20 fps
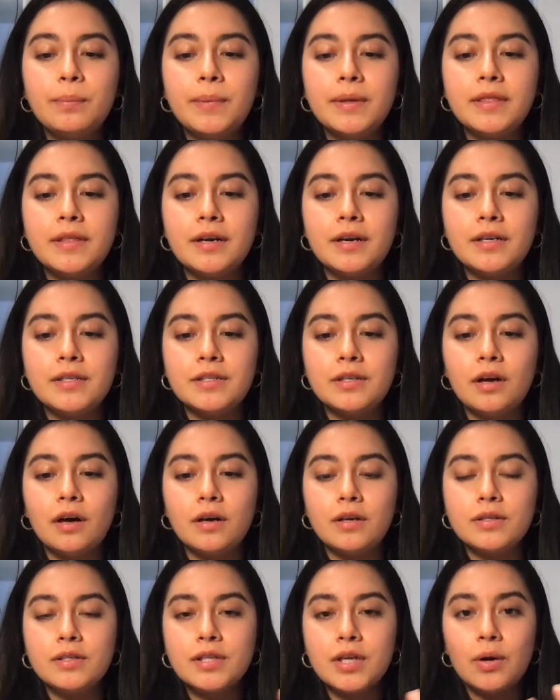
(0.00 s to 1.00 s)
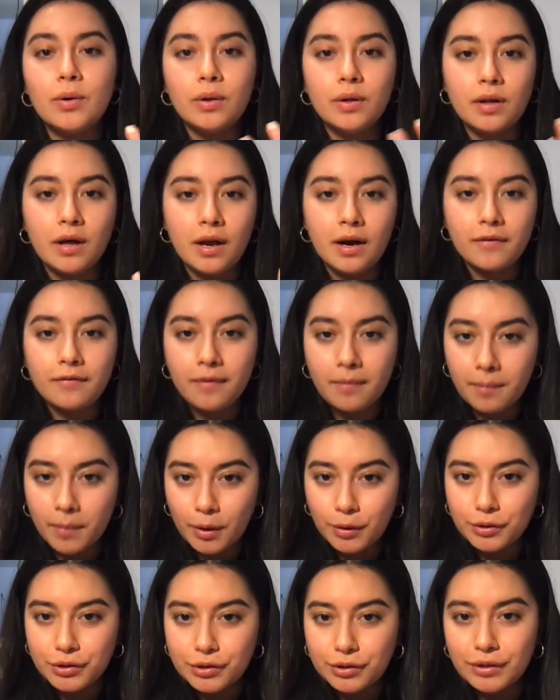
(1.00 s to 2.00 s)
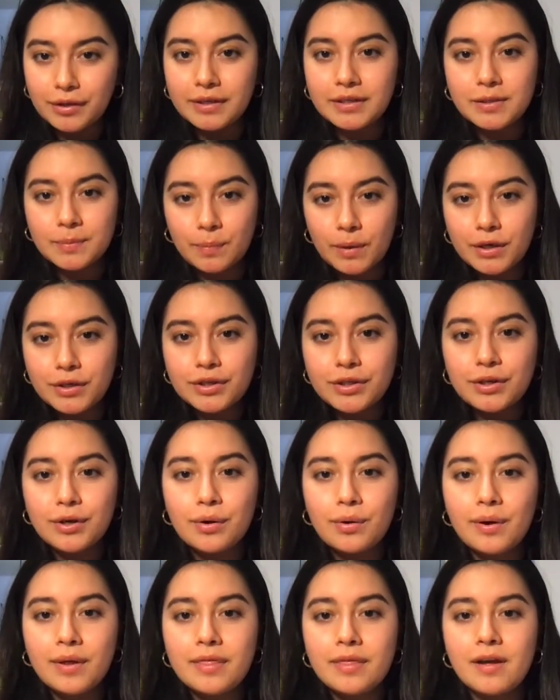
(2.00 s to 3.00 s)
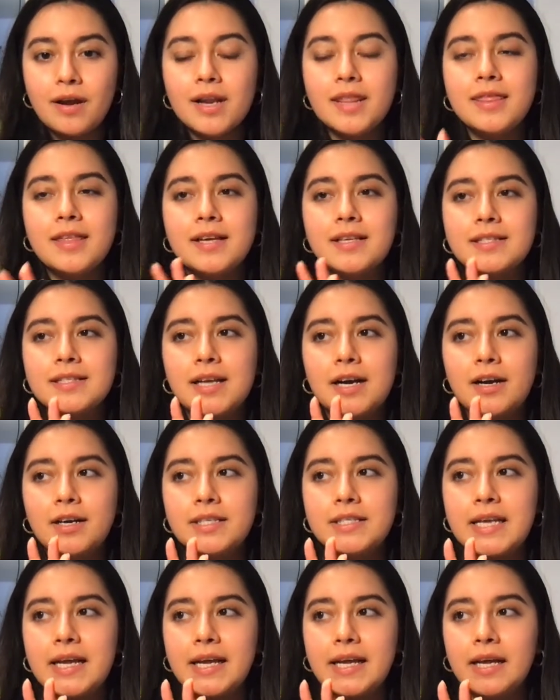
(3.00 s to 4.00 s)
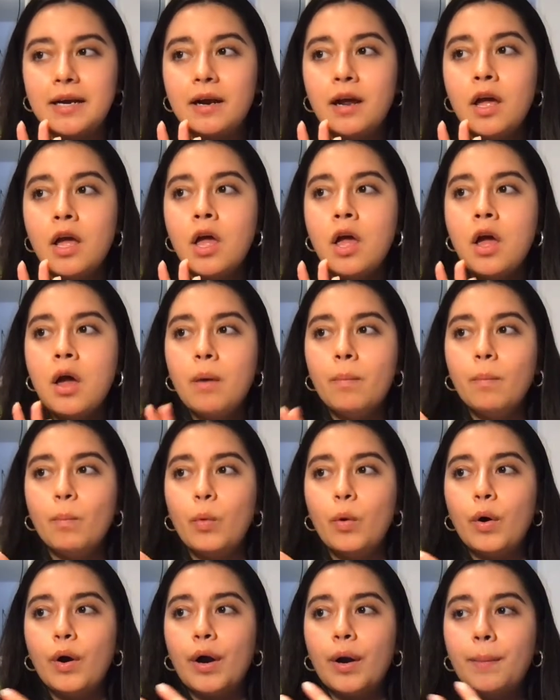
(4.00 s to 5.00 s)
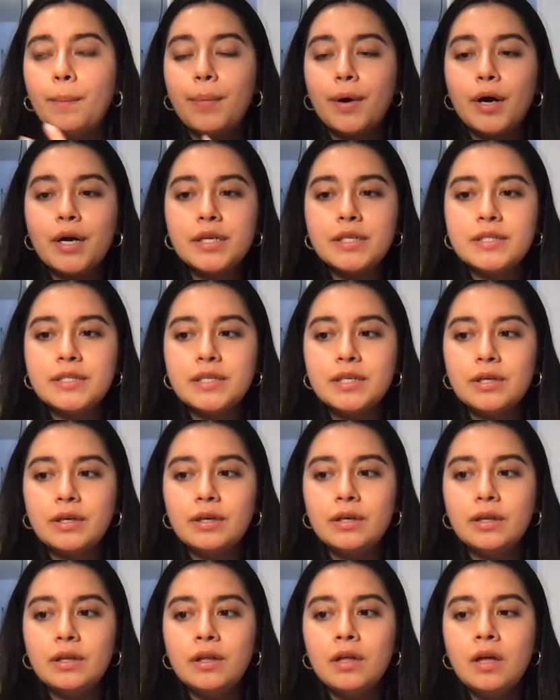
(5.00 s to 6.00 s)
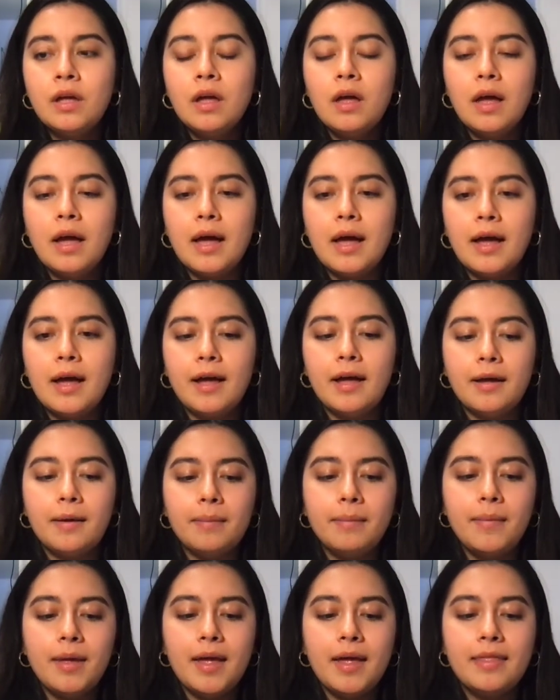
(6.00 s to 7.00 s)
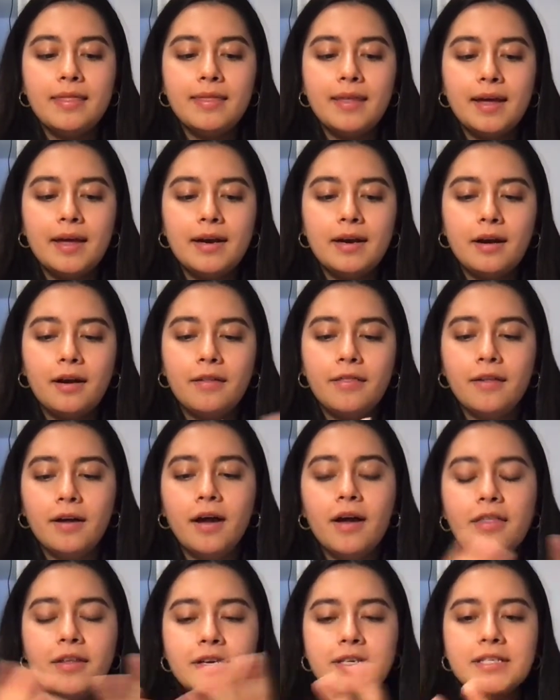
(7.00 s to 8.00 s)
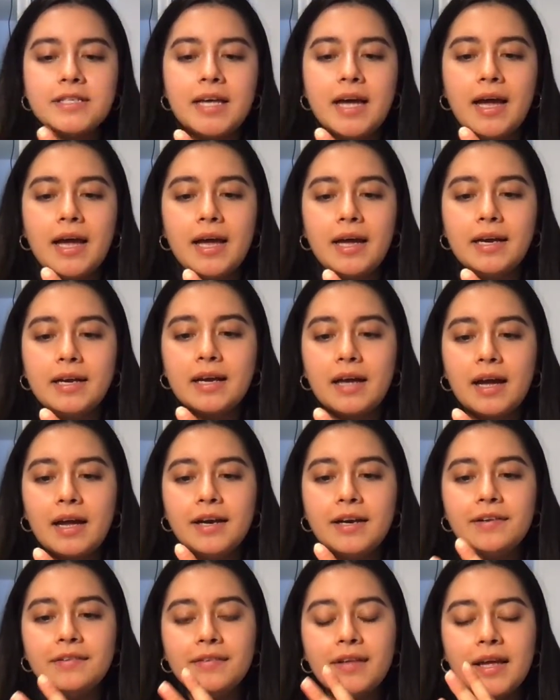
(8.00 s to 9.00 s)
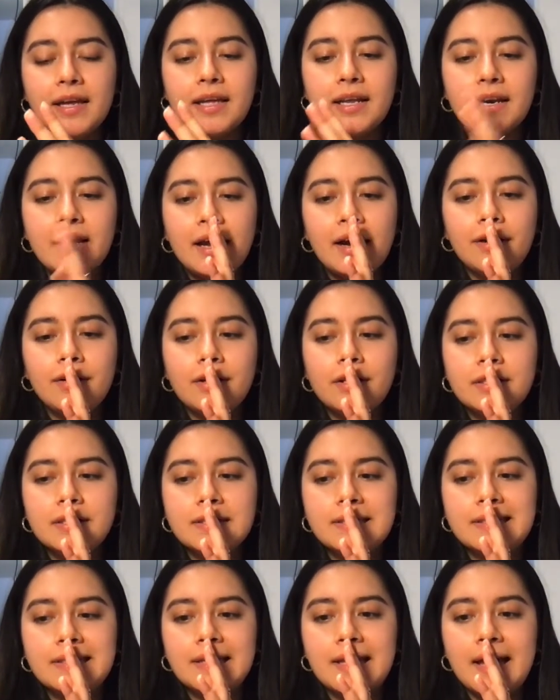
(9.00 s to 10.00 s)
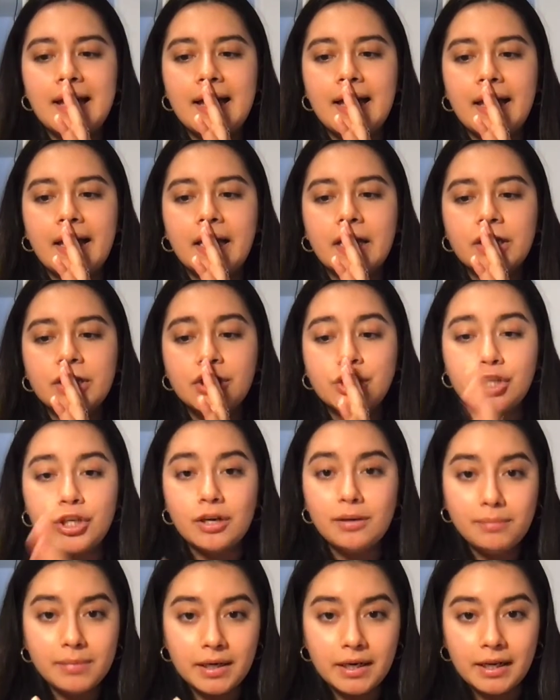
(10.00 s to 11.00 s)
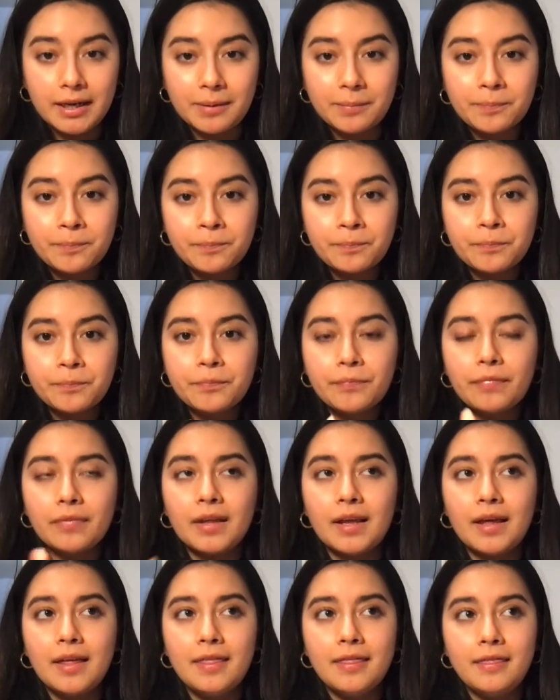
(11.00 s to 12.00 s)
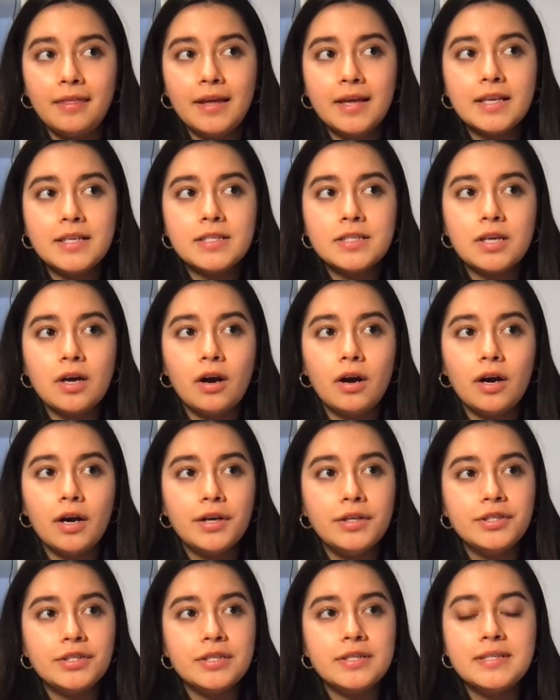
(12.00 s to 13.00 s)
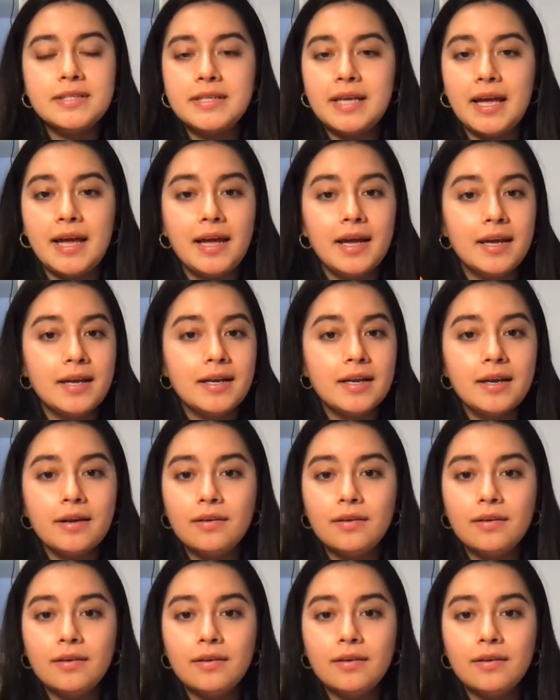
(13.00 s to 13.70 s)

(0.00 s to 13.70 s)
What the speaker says: but there is also a lot of emotional expression going there, things that are taken more personal. And then on the other side, kind of like in areas like Germany, things are just said